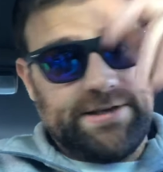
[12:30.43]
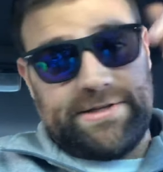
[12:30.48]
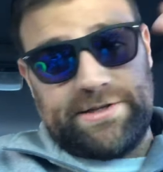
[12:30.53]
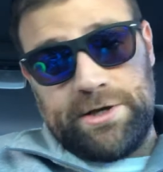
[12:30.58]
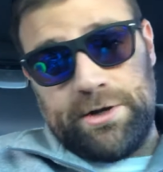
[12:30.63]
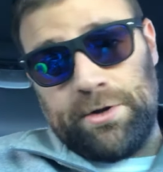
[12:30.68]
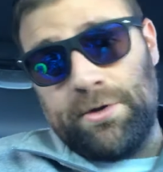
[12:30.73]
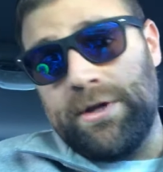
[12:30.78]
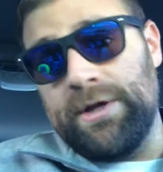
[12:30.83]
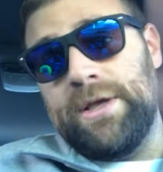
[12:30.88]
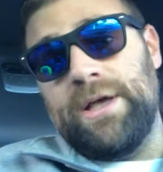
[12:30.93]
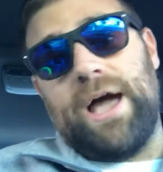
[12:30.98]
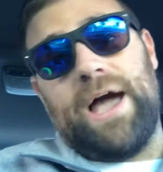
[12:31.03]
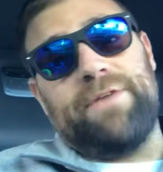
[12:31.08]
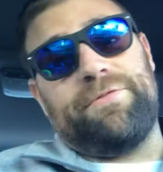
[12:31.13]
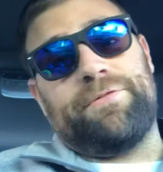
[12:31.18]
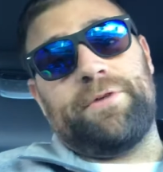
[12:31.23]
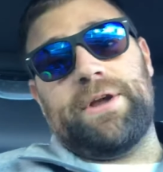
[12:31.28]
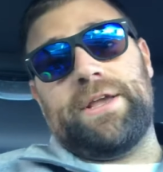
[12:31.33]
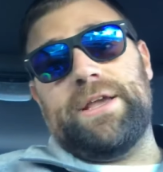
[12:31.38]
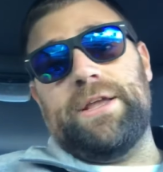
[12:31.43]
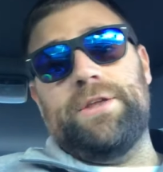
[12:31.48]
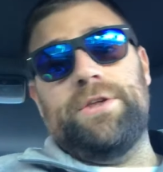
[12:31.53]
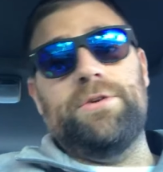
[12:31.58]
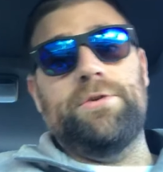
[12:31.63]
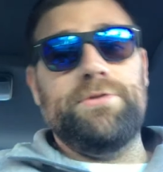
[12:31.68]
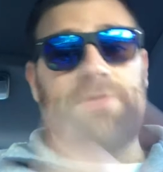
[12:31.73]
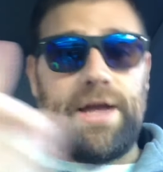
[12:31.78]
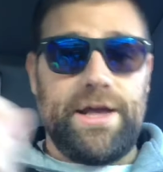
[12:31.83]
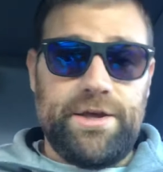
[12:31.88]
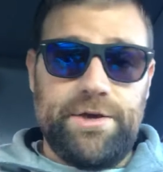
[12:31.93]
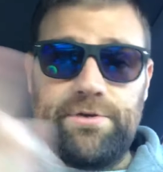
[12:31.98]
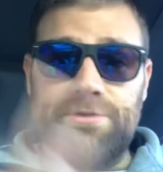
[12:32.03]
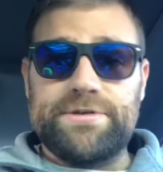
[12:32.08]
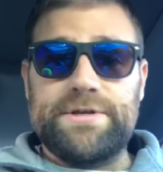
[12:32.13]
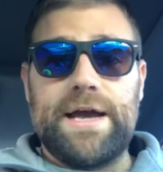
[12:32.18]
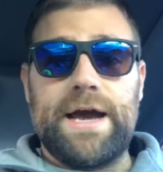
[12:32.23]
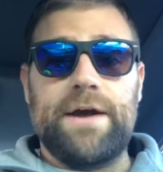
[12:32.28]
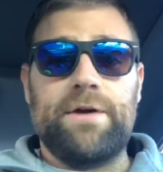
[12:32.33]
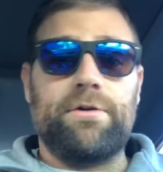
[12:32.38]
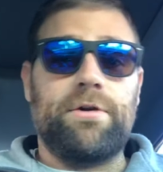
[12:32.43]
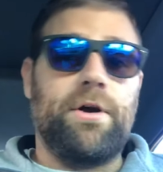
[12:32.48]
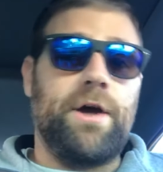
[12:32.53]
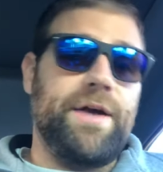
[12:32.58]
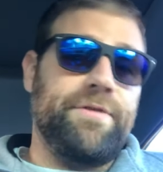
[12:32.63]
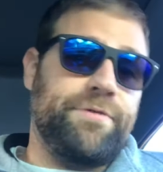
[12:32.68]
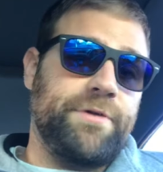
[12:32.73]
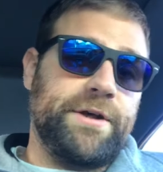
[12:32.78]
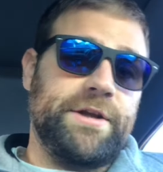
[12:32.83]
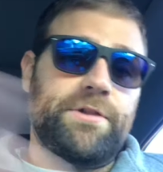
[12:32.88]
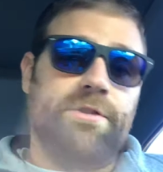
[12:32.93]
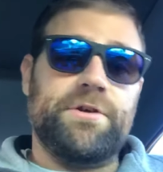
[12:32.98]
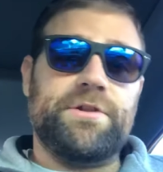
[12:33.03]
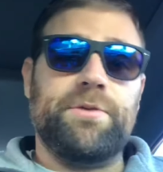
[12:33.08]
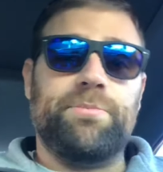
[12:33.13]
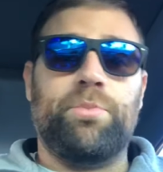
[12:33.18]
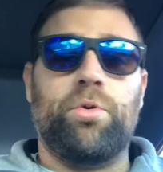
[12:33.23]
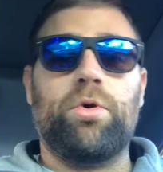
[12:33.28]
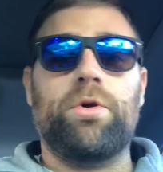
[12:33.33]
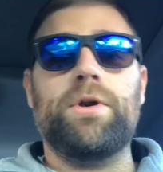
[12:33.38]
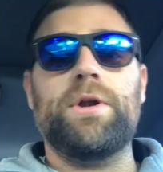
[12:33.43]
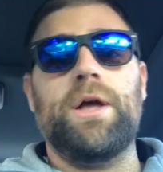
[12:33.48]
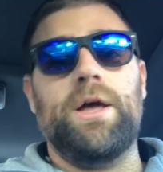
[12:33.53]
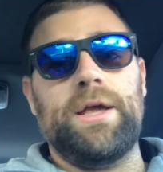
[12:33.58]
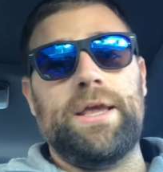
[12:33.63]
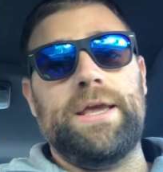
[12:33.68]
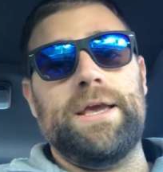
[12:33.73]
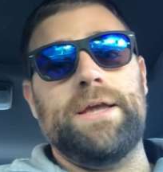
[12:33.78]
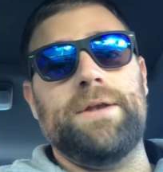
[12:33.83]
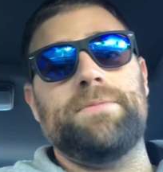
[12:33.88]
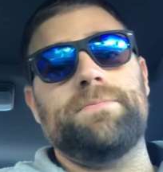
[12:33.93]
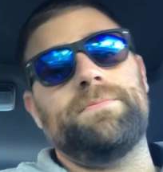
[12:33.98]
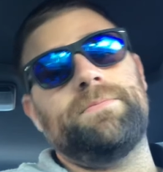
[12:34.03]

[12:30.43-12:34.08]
So I freaking use I used Adderall. I freaking looked at porn again.